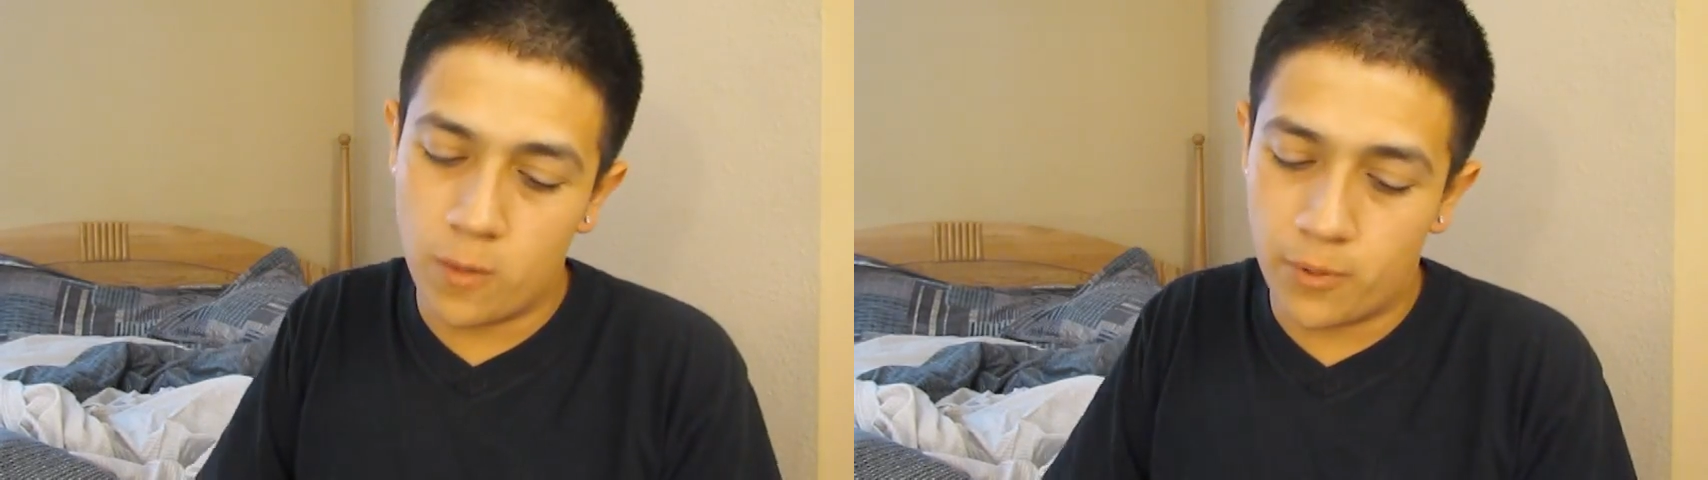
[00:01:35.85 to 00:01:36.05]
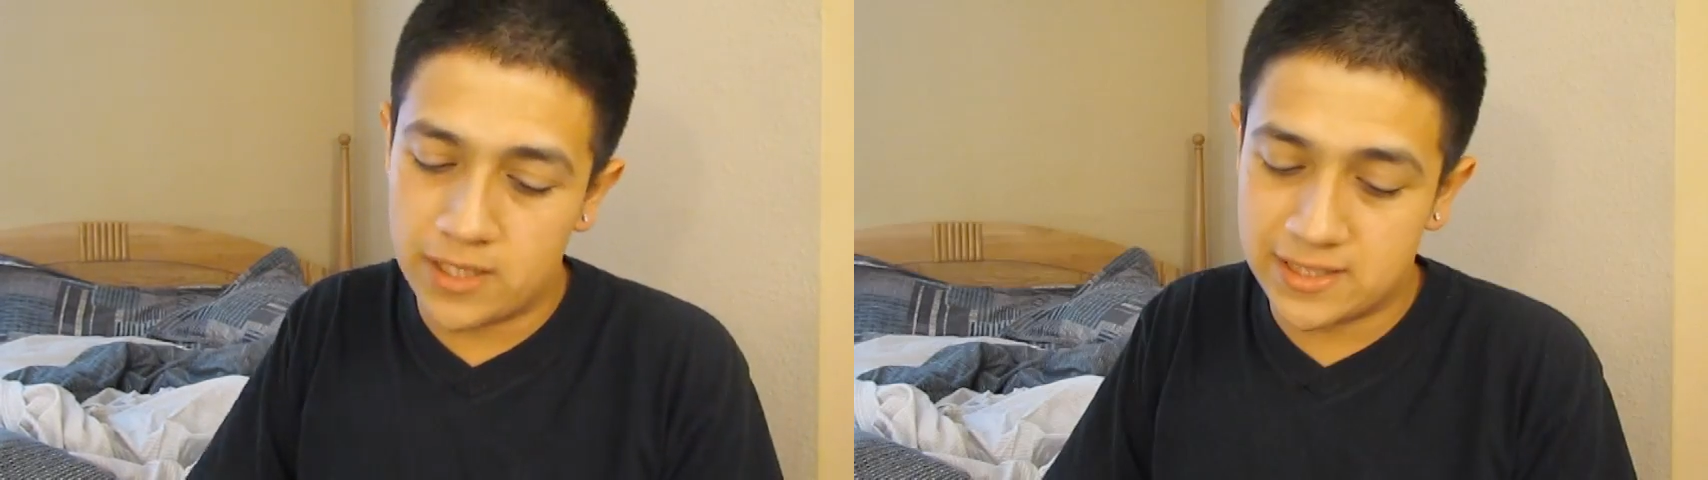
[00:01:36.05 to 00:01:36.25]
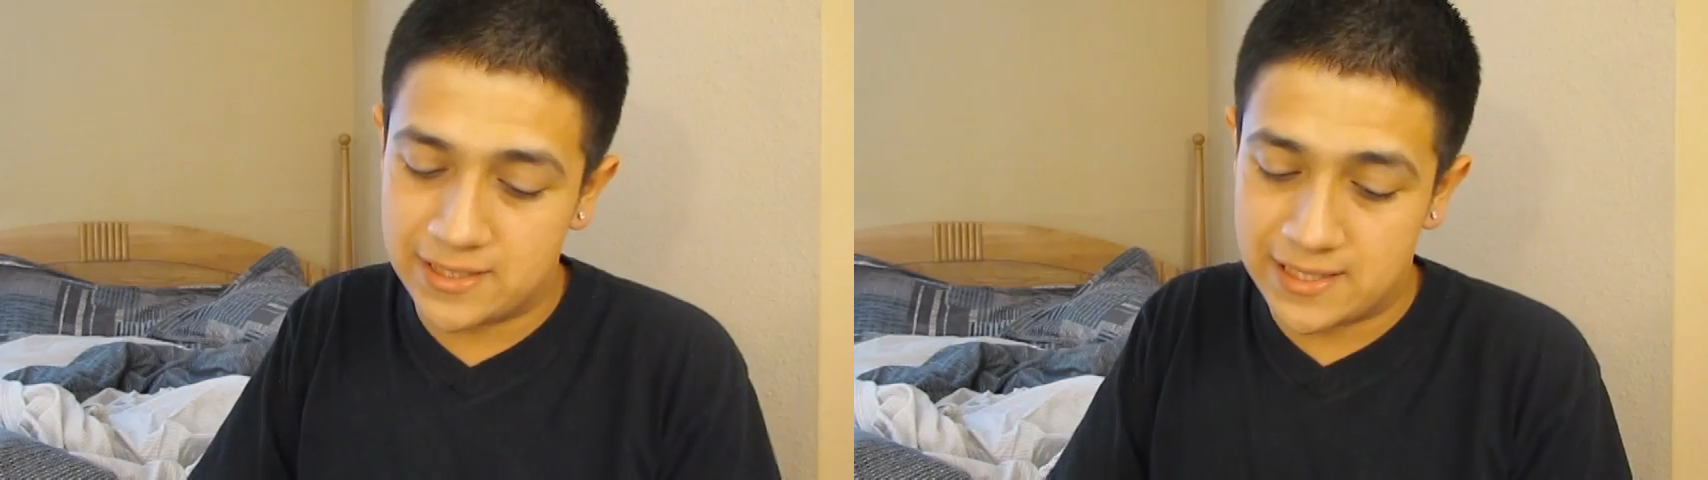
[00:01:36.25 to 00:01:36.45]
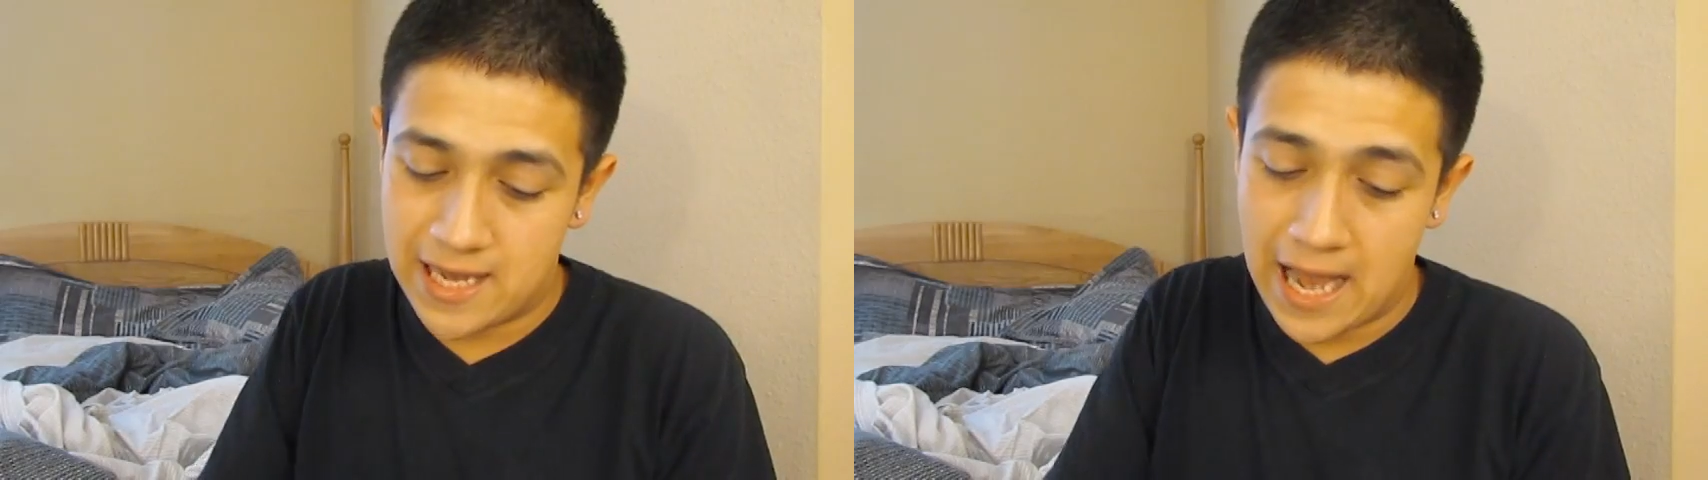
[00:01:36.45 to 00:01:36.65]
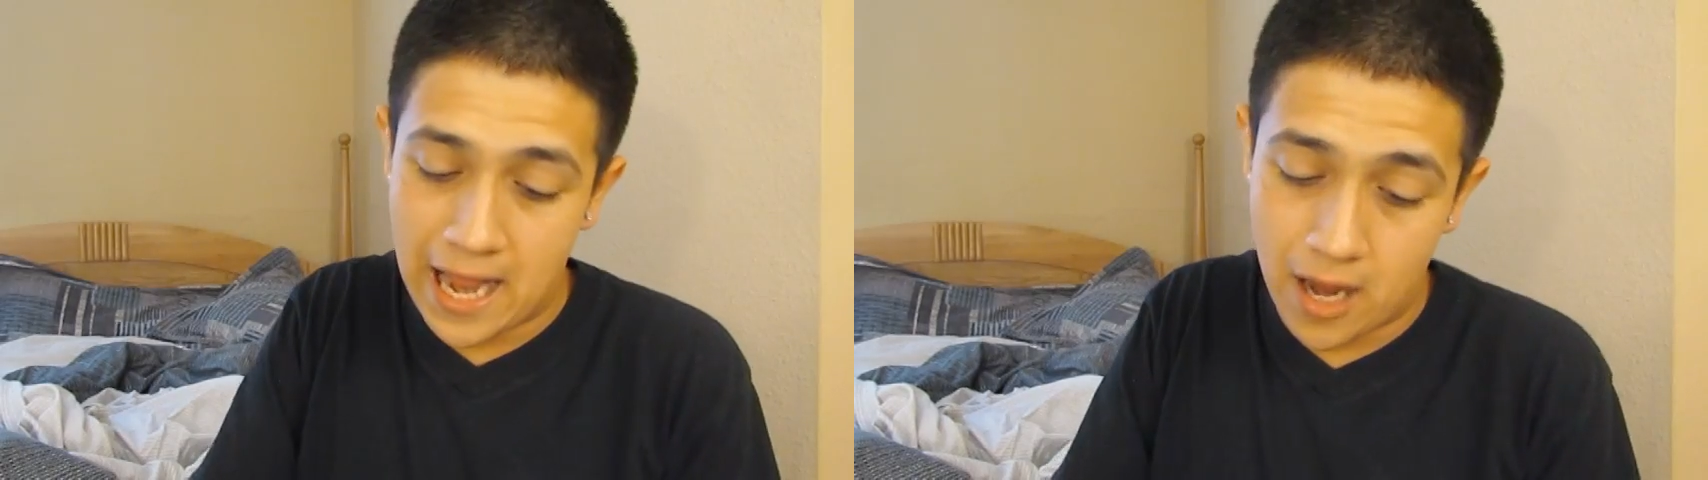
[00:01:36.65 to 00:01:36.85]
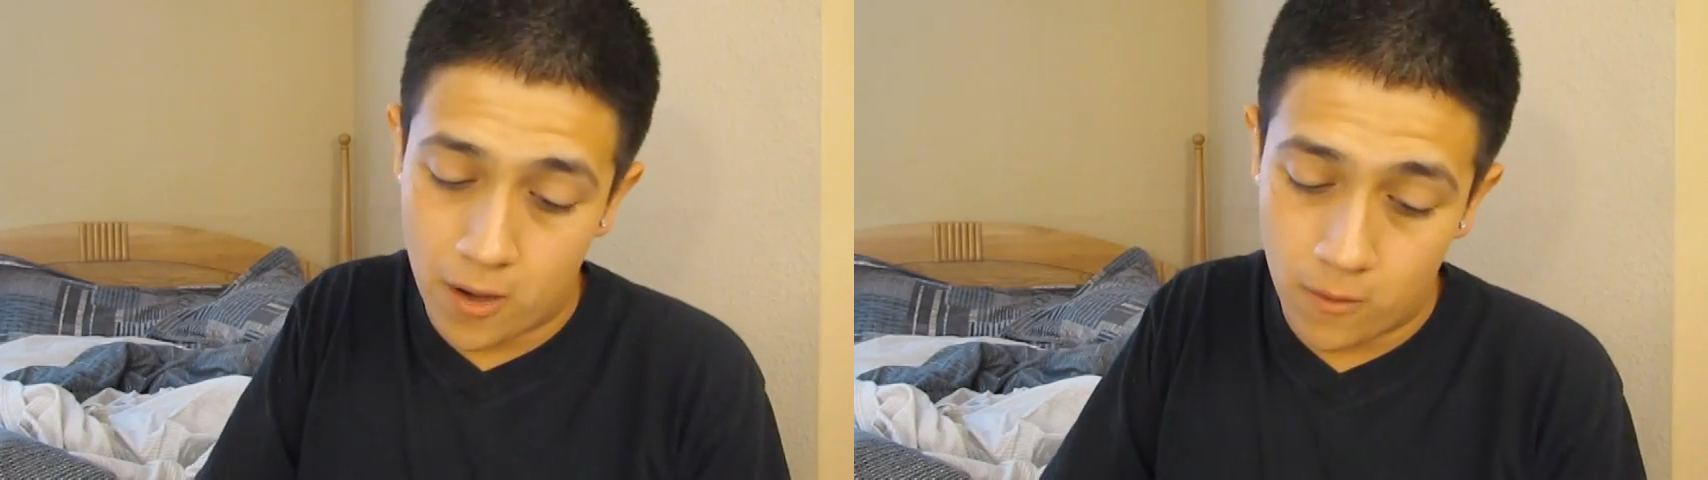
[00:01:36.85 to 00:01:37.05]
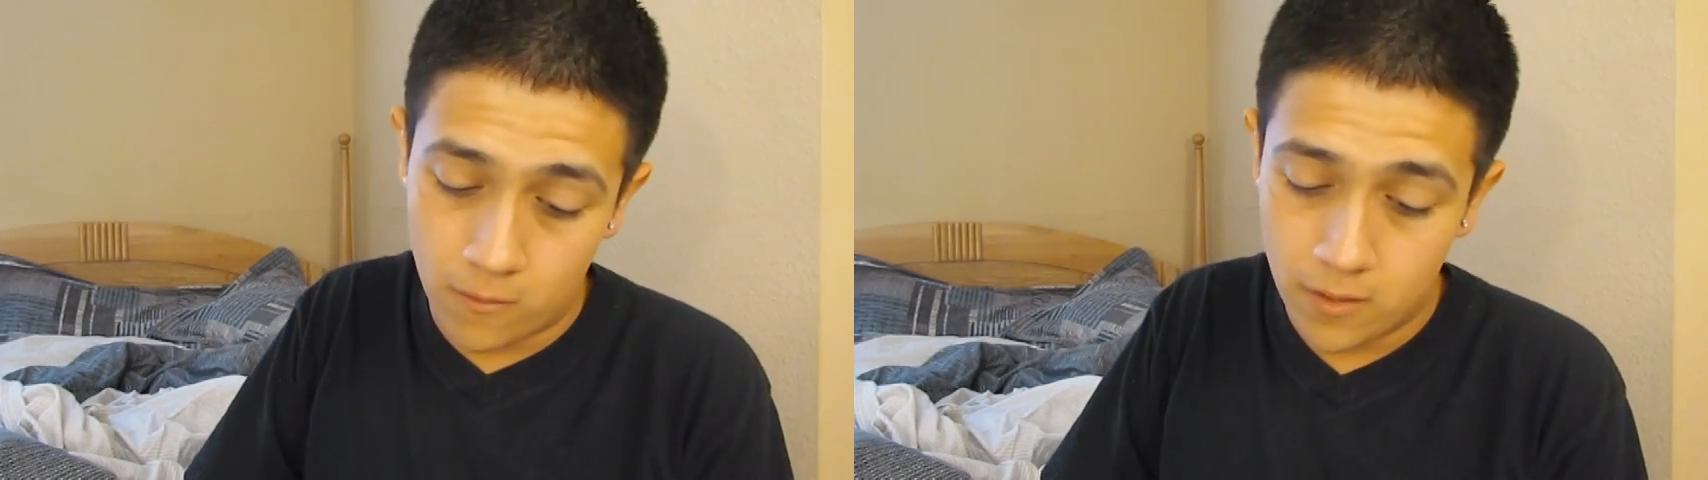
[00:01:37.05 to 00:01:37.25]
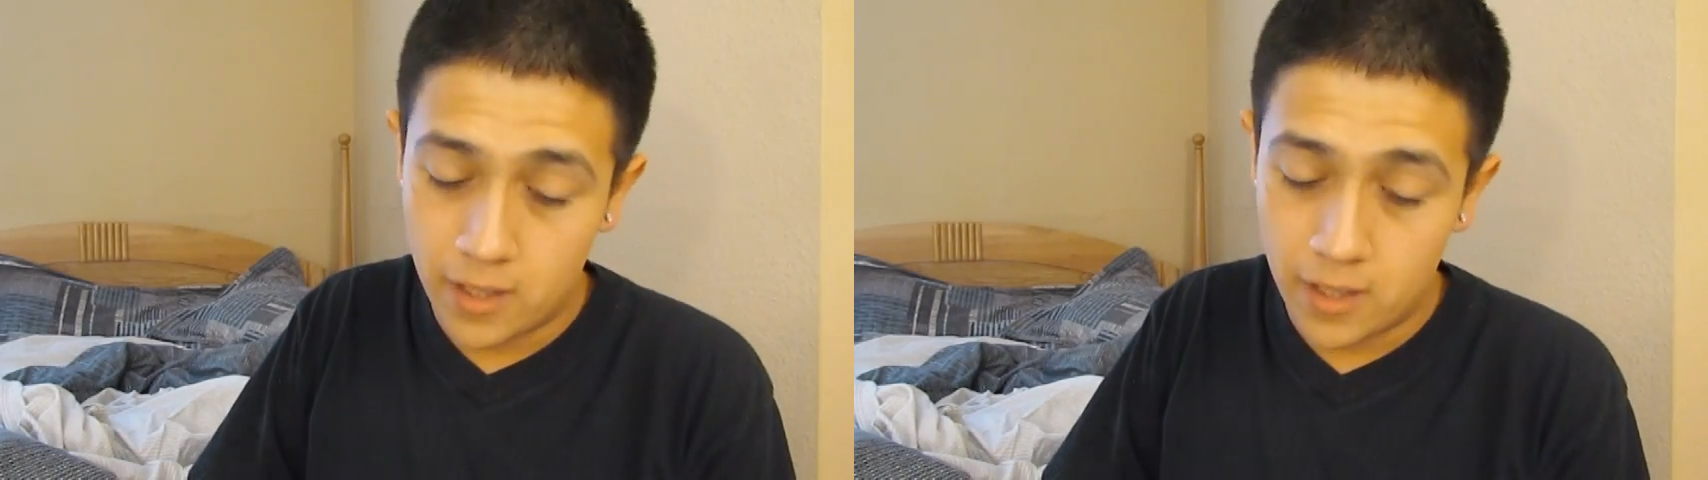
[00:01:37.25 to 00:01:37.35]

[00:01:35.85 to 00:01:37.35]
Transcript: bracelets now.